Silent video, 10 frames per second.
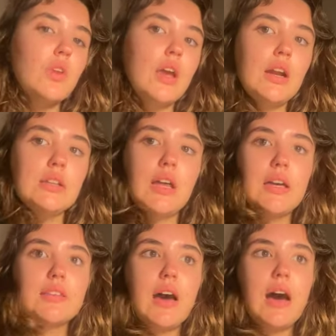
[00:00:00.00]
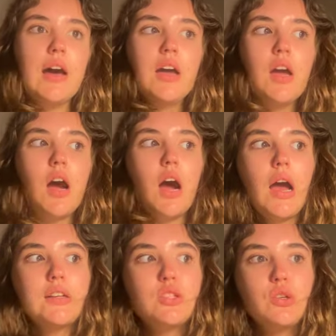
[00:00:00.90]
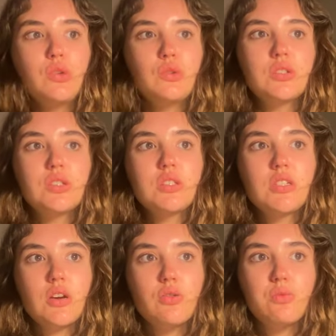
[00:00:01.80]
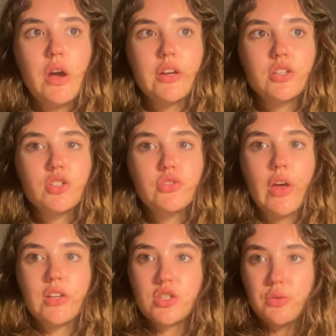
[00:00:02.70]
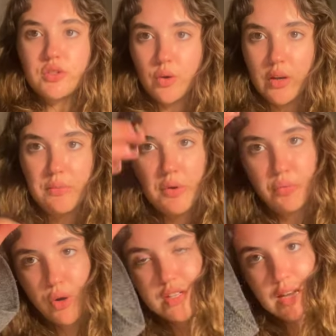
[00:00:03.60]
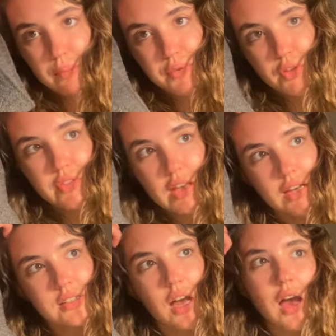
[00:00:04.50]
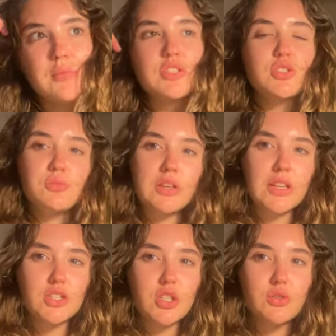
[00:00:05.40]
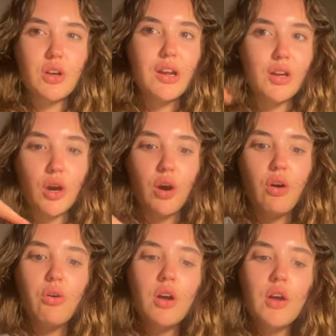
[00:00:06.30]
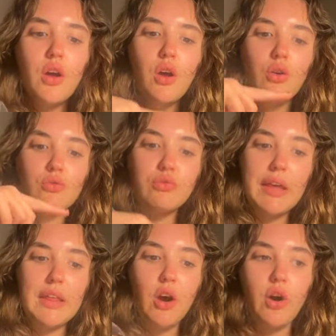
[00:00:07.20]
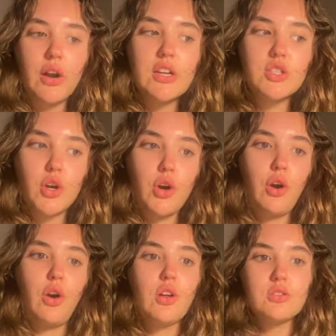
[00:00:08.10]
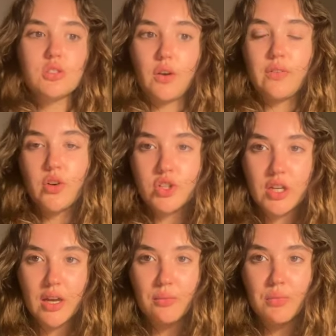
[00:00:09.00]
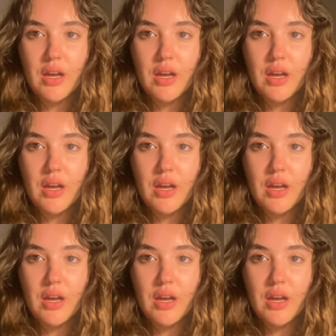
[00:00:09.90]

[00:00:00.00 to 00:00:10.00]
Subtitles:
I like that. I do still wish that she was going a bit more in depth on things. I'm assuming that she's gonna go really hard into her conservatorship,